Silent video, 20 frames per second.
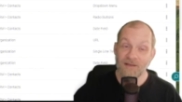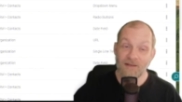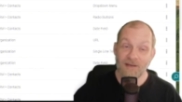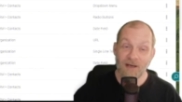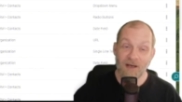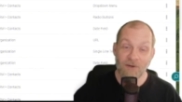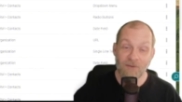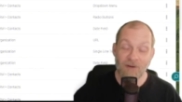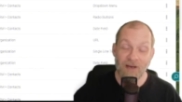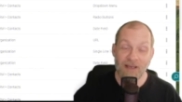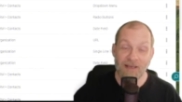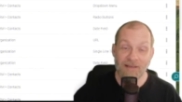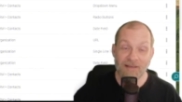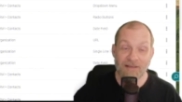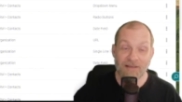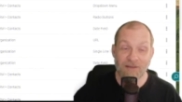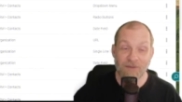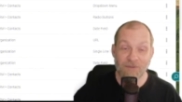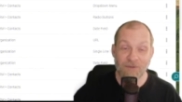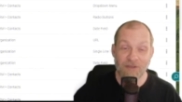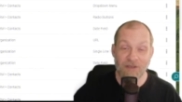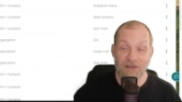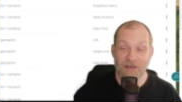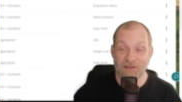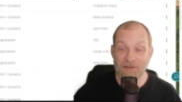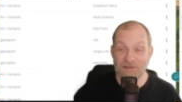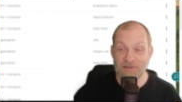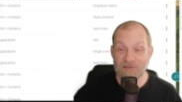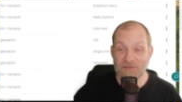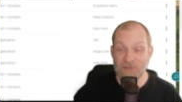All right, here we are
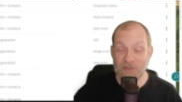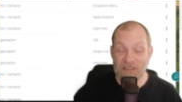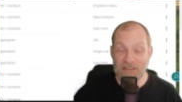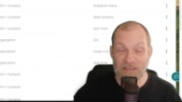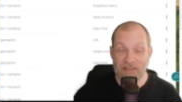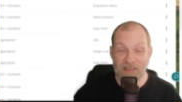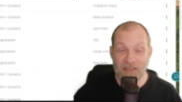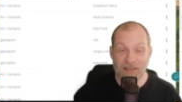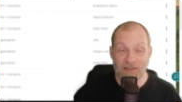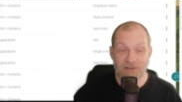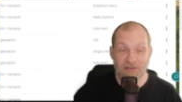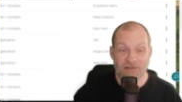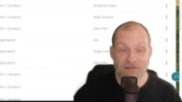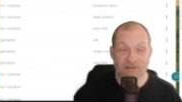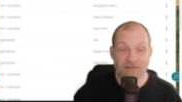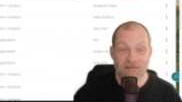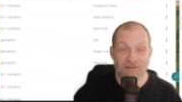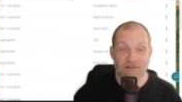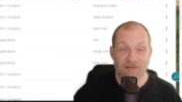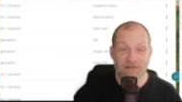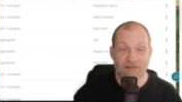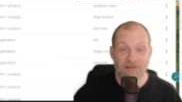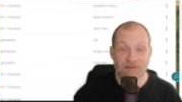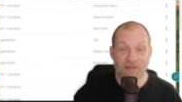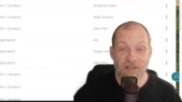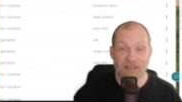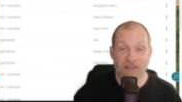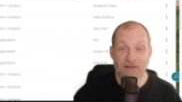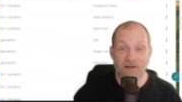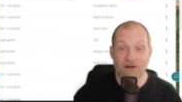in SuiteDash
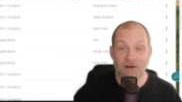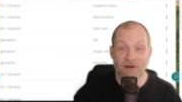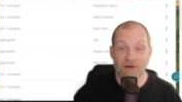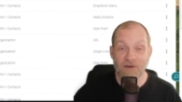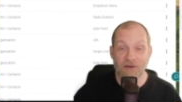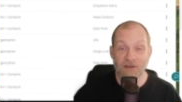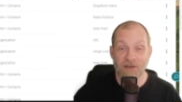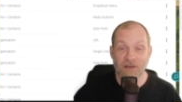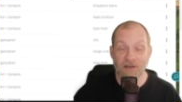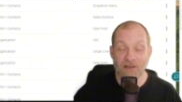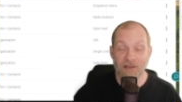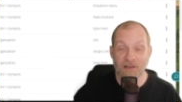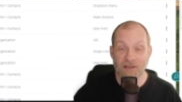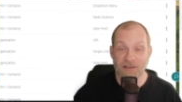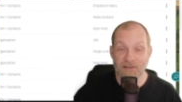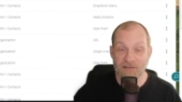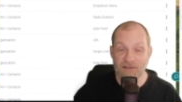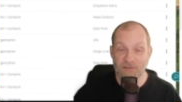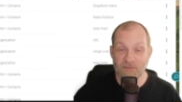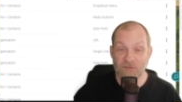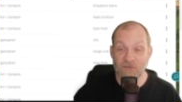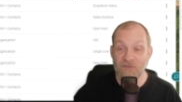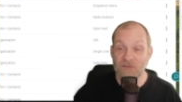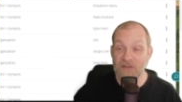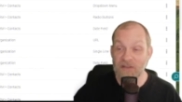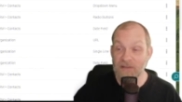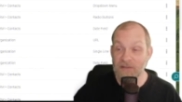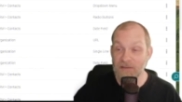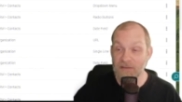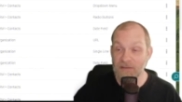in our custom
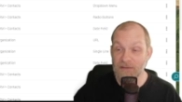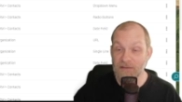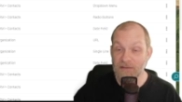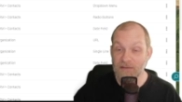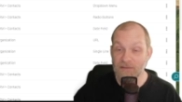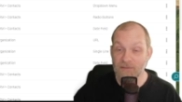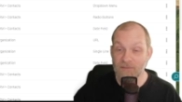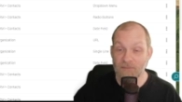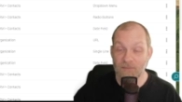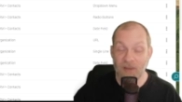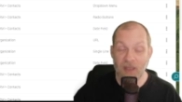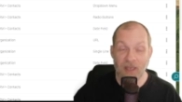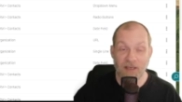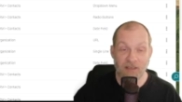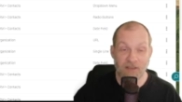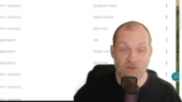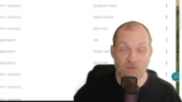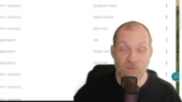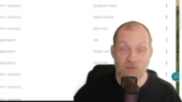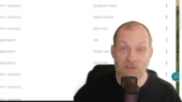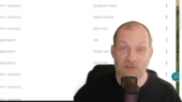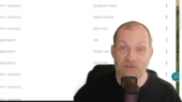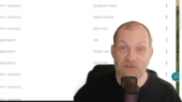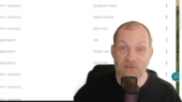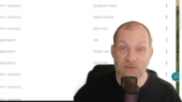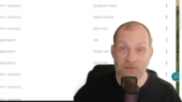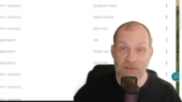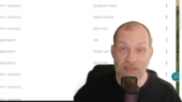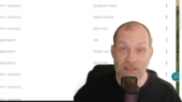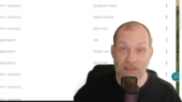field management
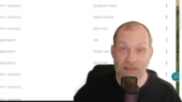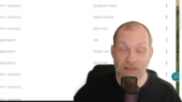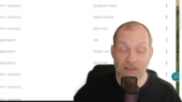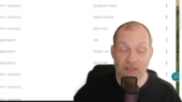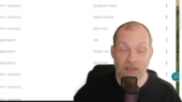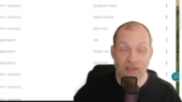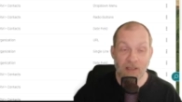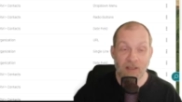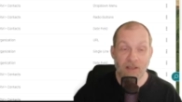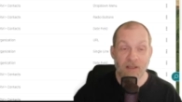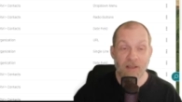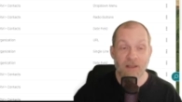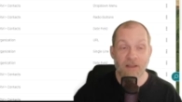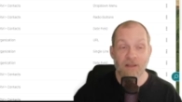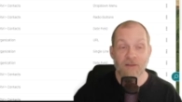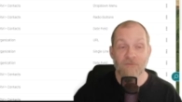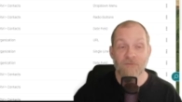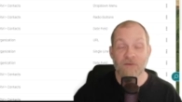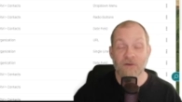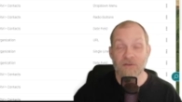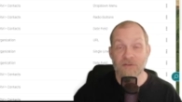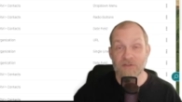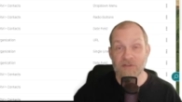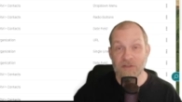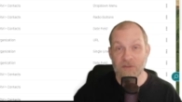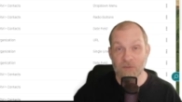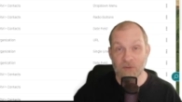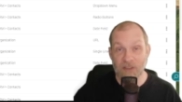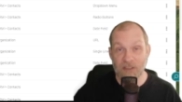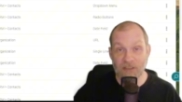screen. First
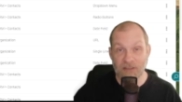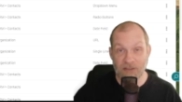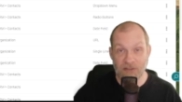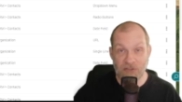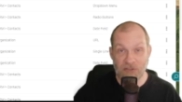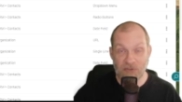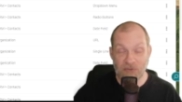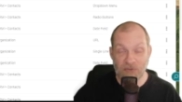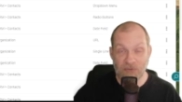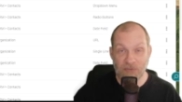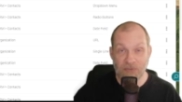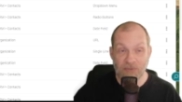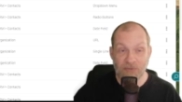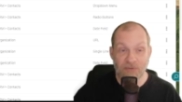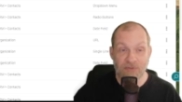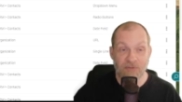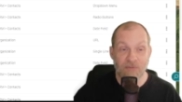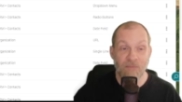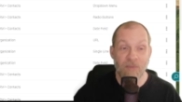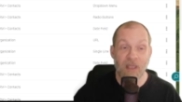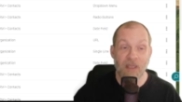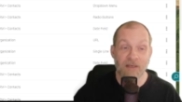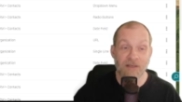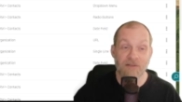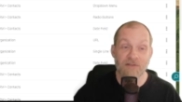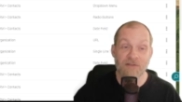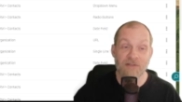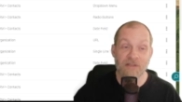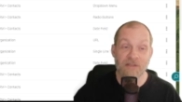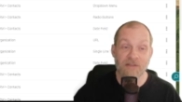thing we're going to do to
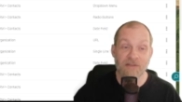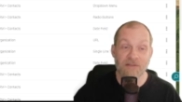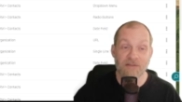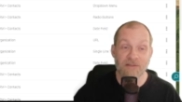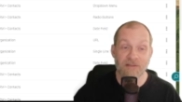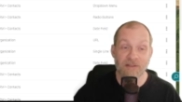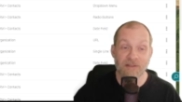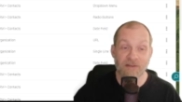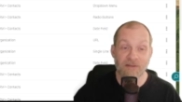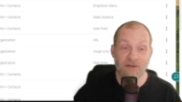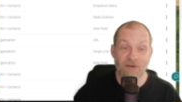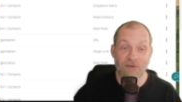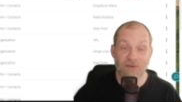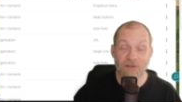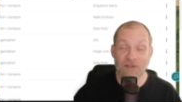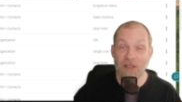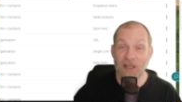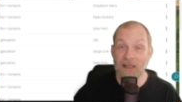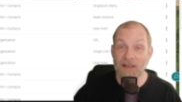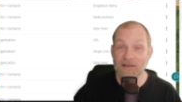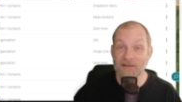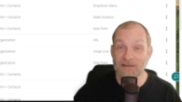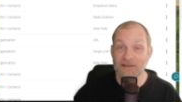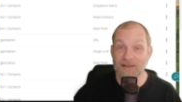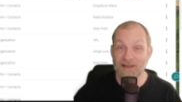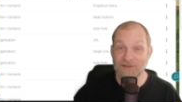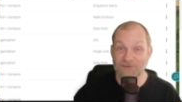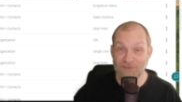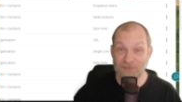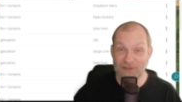manage this no client
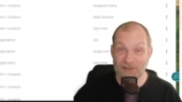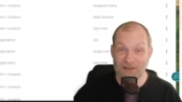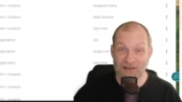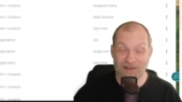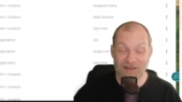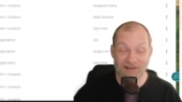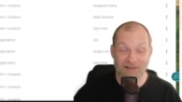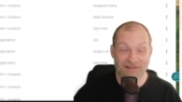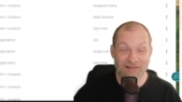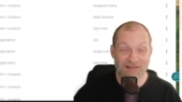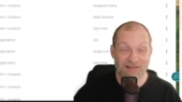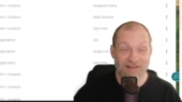left behind